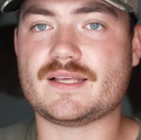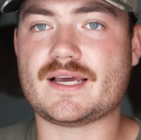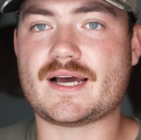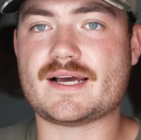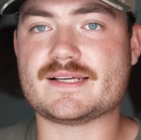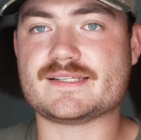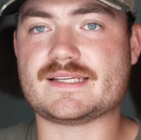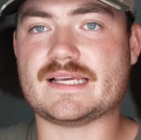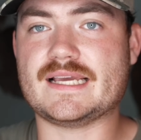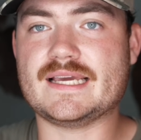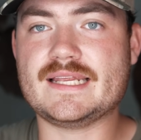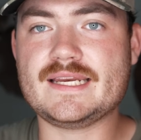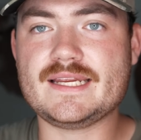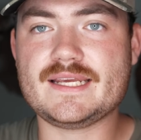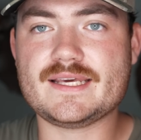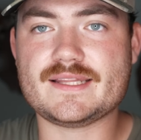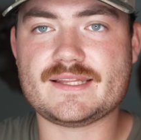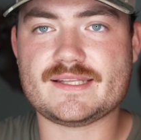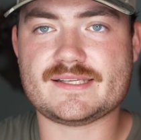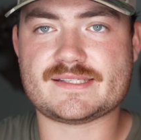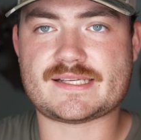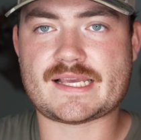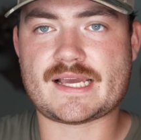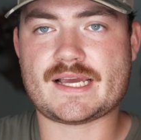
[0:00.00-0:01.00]
guys, any of
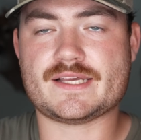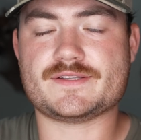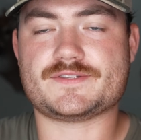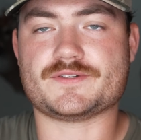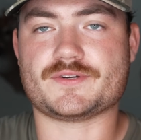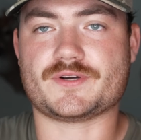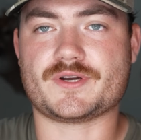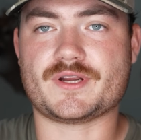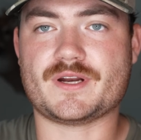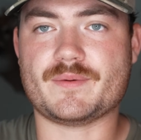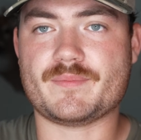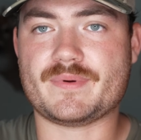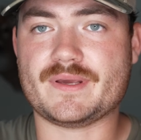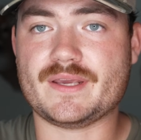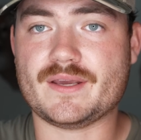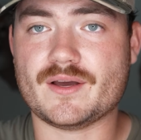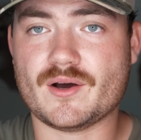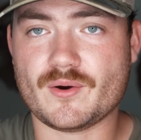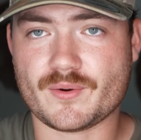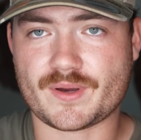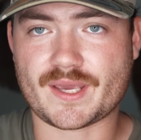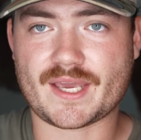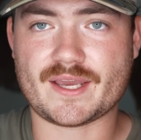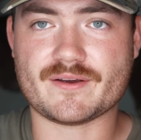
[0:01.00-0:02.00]
these heads are gonna be
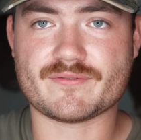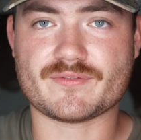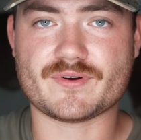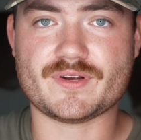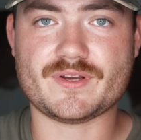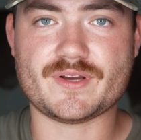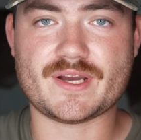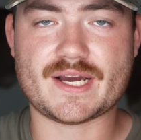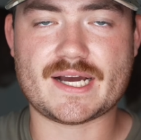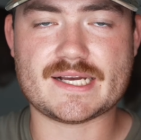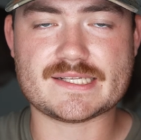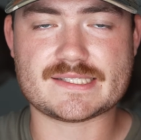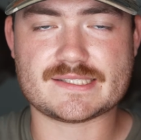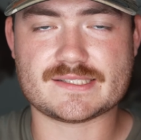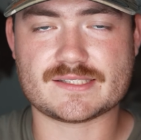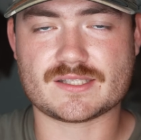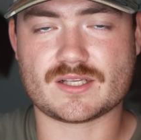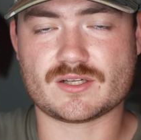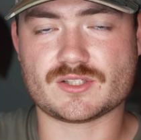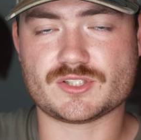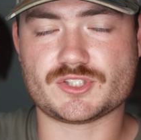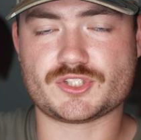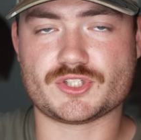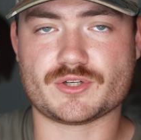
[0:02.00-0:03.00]
okay for you guys as
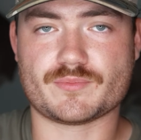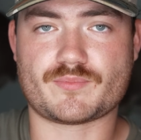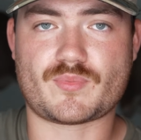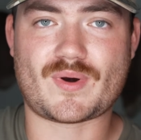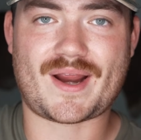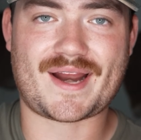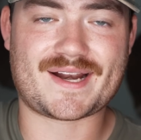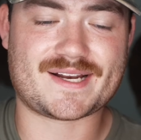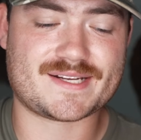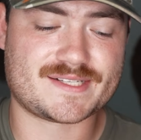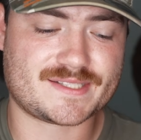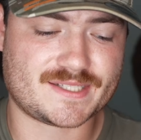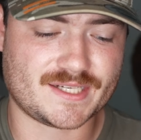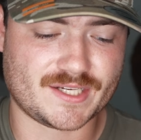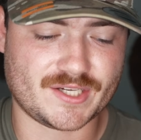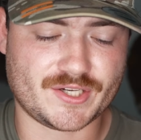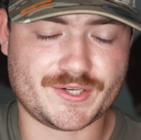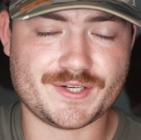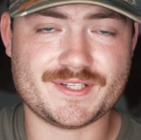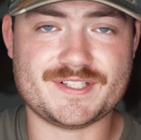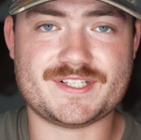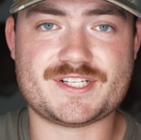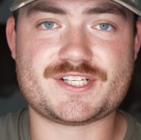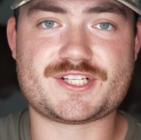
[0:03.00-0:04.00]
long as you're practicing
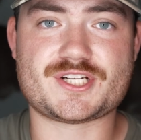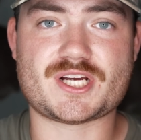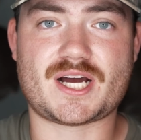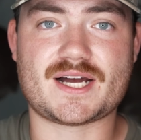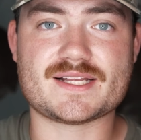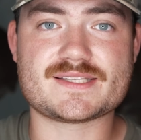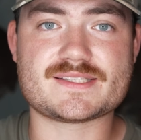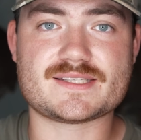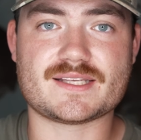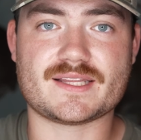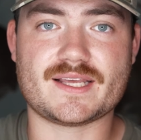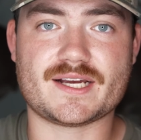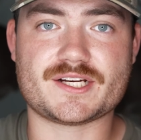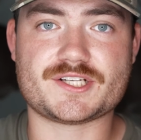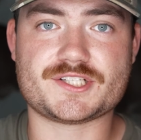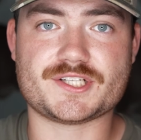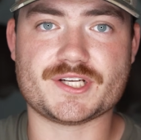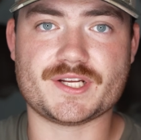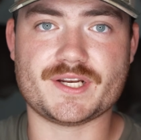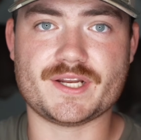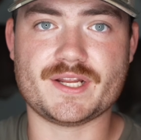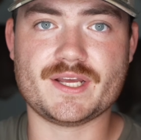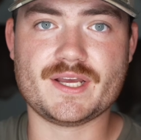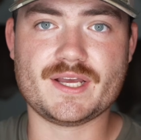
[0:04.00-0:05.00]
good shot
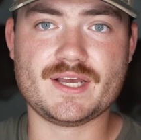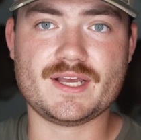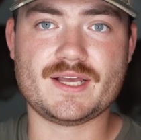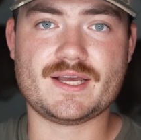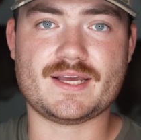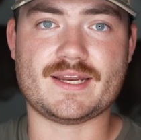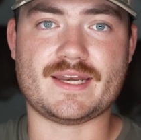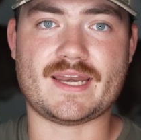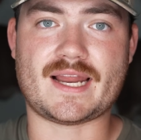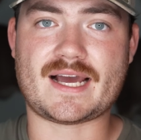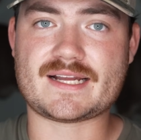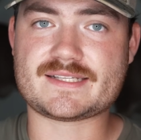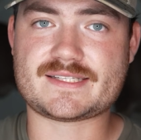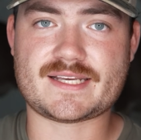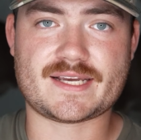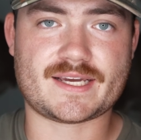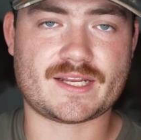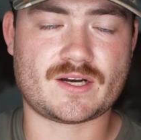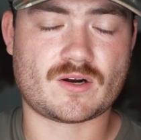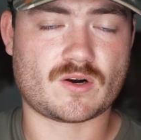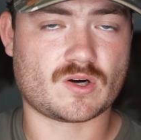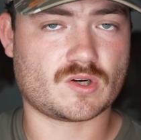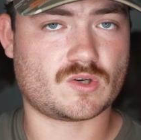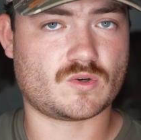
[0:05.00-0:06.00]
selection, not
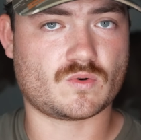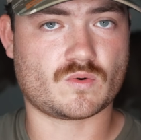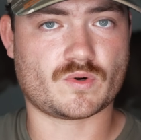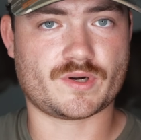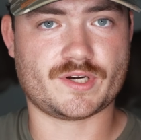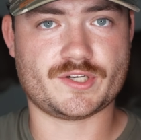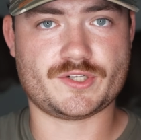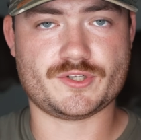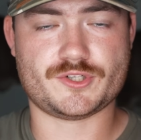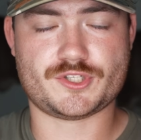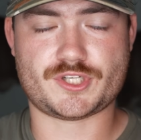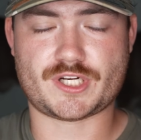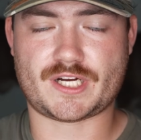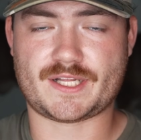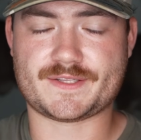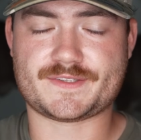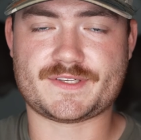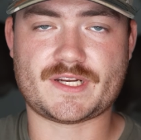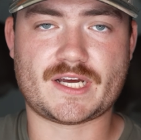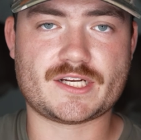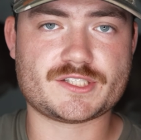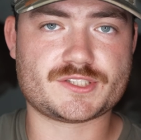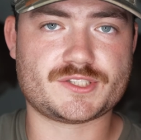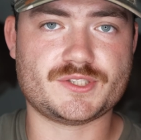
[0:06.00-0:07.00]
taking hard quartering 2 shots,
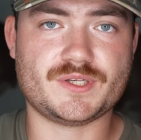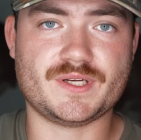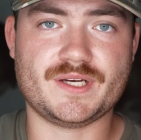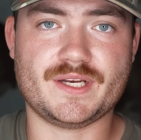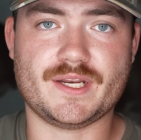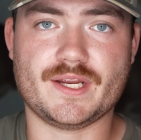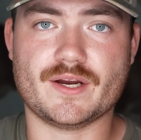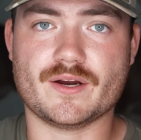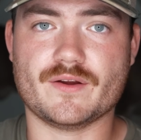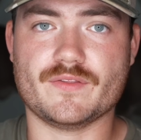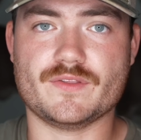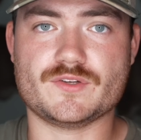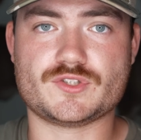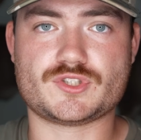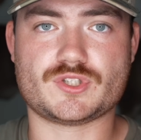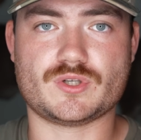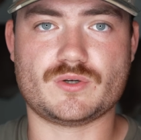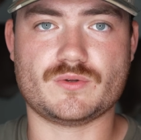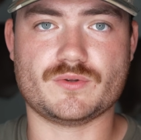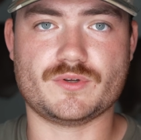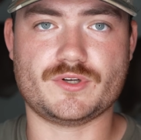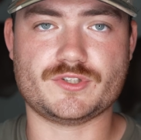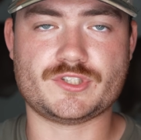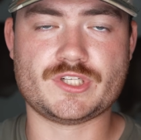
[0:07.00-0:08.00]
not shooting deer in the
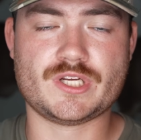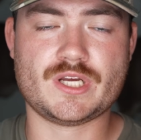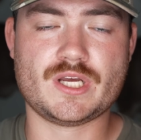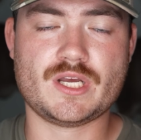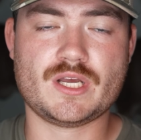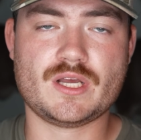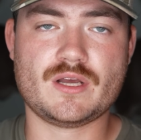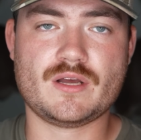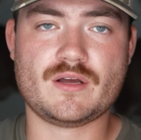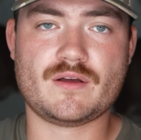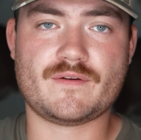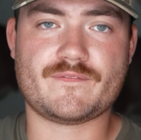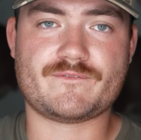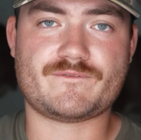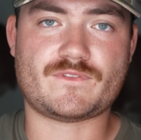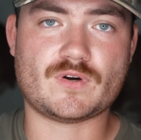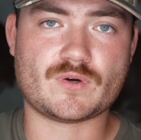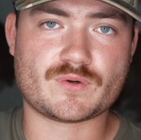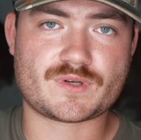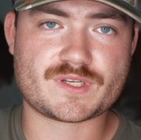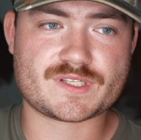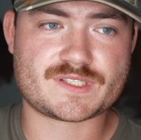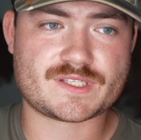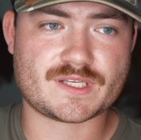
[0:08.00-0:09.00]
shoulders,
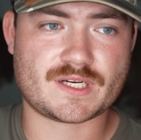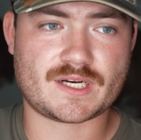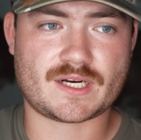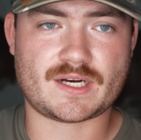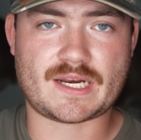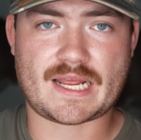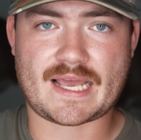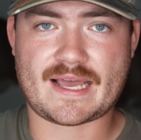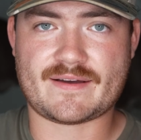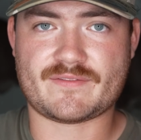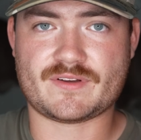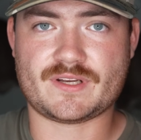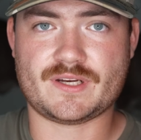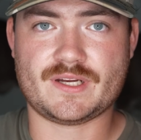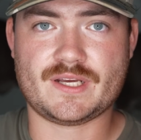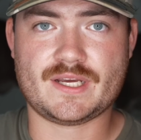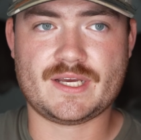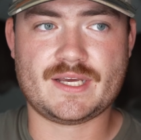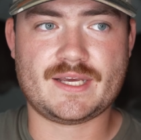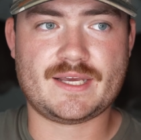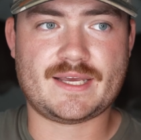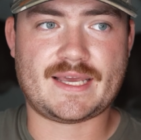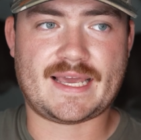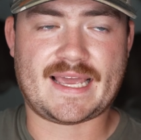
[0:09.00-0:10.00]
focusing on having
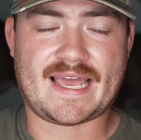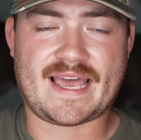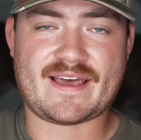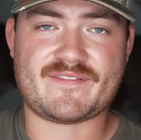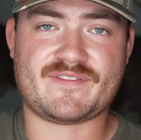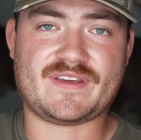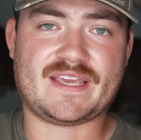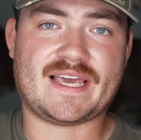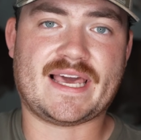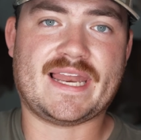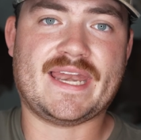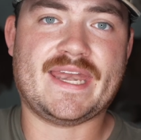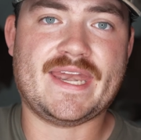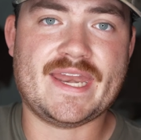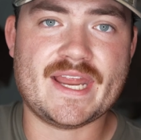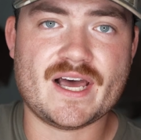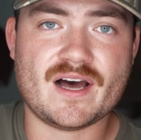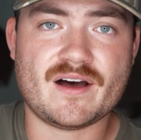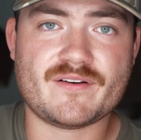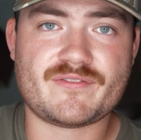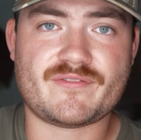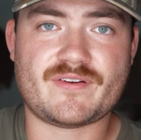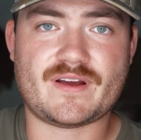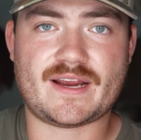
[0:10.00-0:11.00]
a heavy
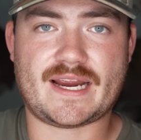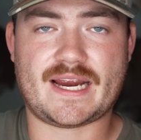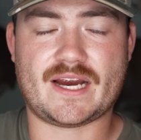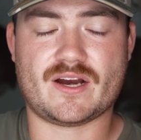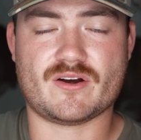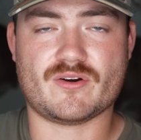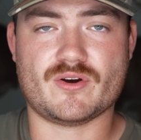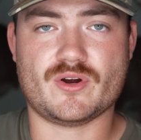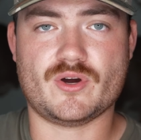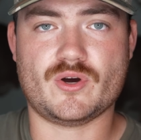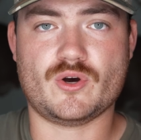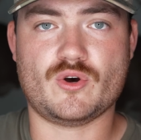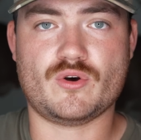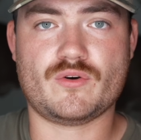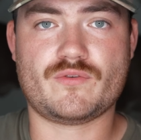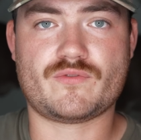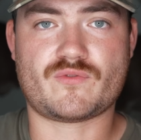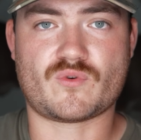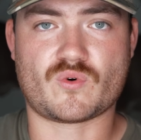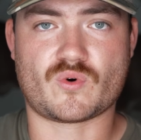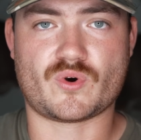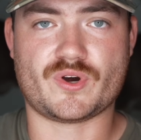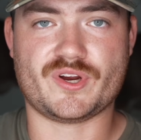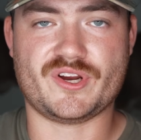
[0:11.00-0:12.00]
enough arrow
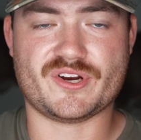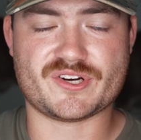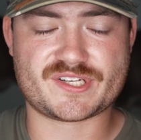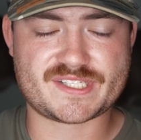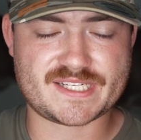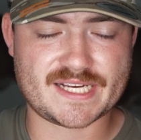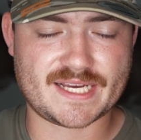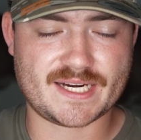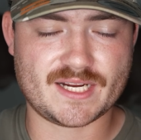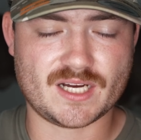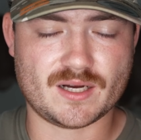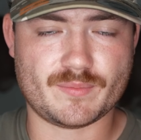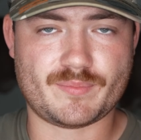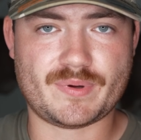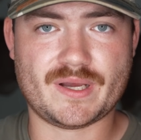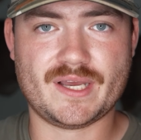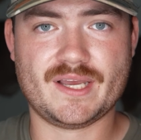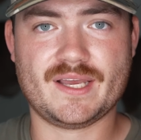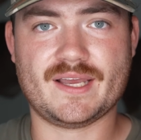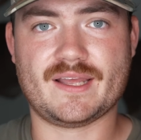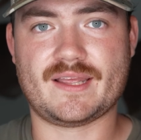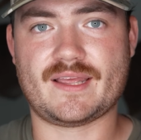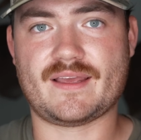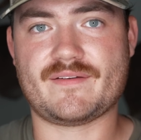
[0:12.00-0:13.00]
for your setup.
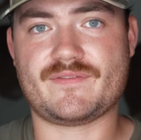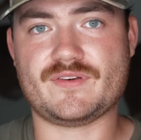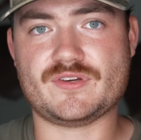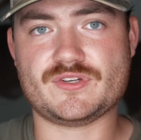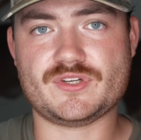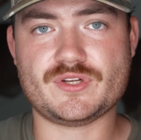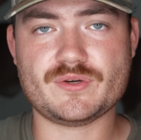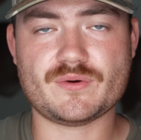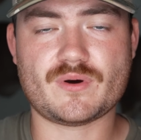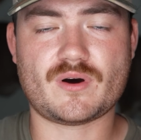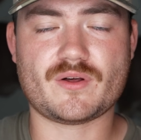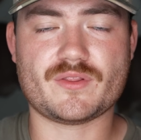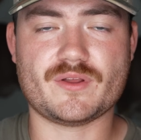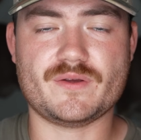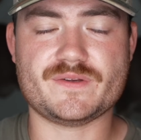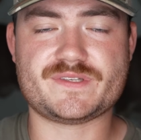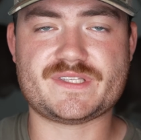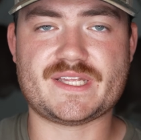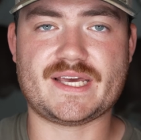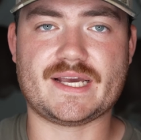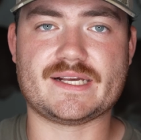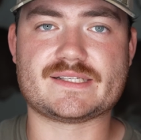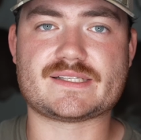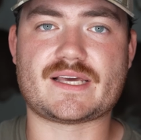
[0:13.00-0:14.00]
If you do all those
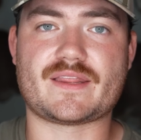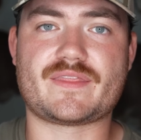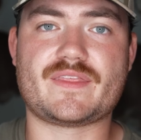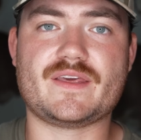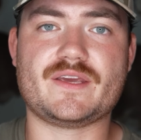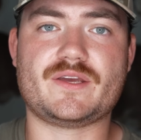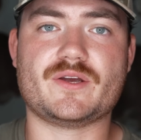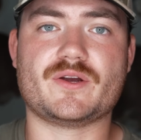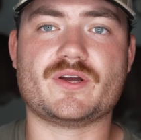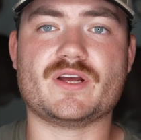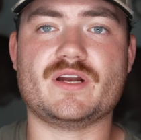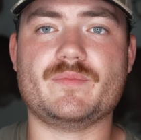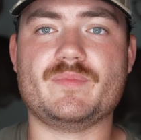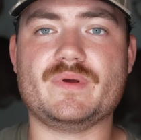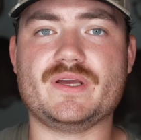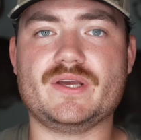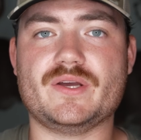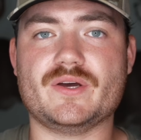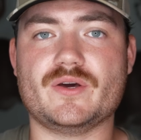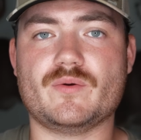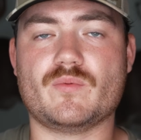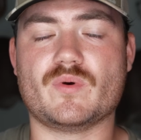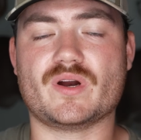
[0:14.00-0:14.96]
things, I think you're gonna be good